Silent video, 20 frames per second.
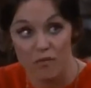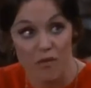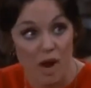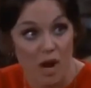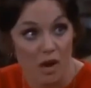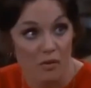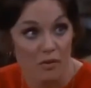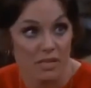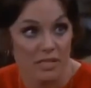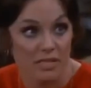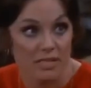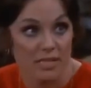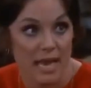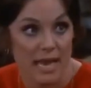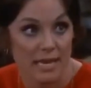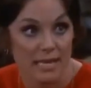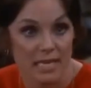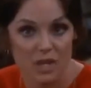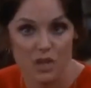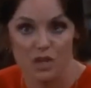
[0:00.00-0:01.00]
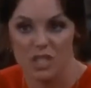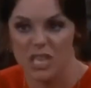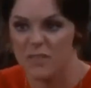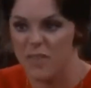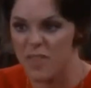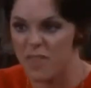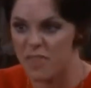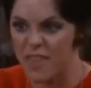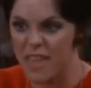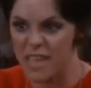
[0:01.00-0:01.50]
in debt, he couldn't even
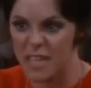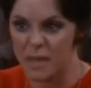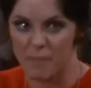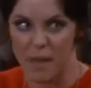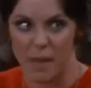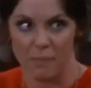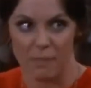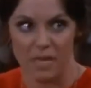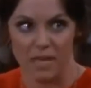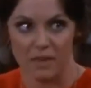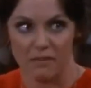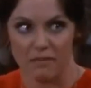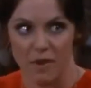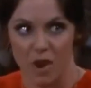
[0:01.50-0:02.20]
think about being a forest